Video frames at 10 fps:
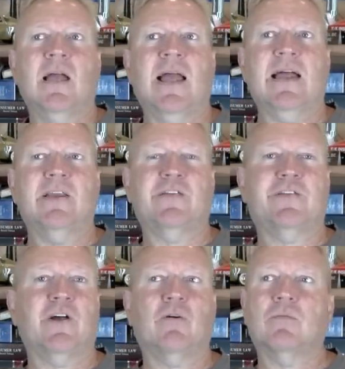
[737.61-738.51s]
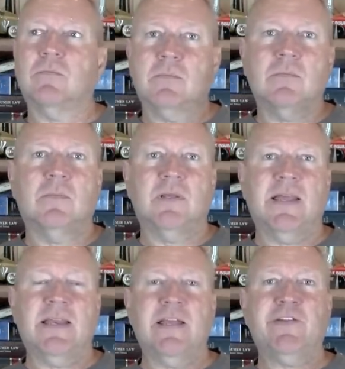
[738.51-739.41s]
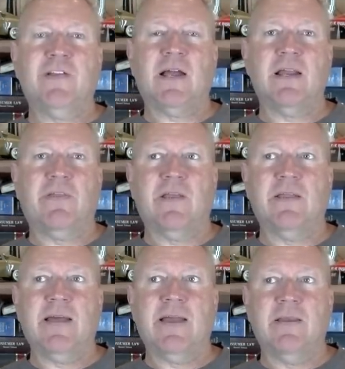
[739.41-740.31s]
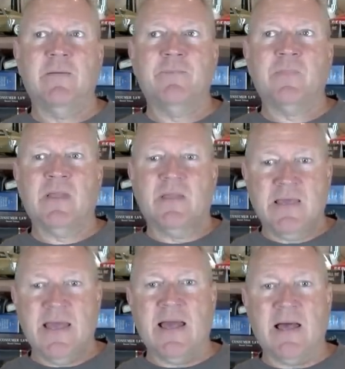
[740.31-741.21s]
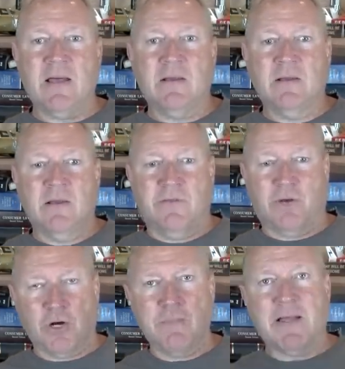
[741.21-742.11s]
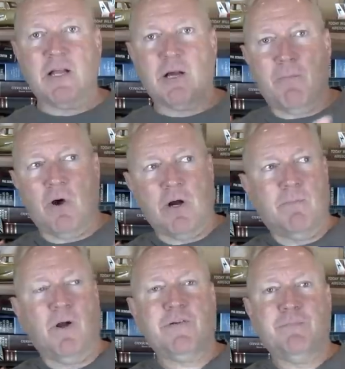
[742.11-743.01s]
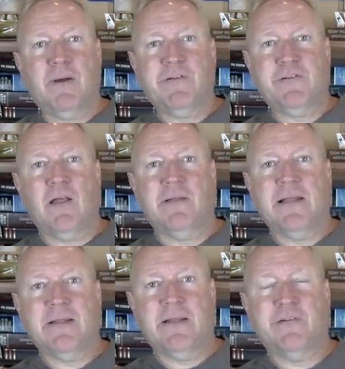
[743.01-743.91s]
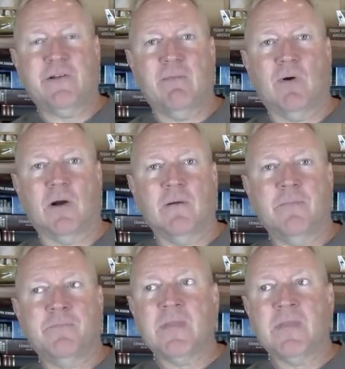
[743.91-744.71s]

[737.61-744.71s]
And so it is the kind of thing that, yeah, they're going to make a couple $100 by selling that thing somewhere.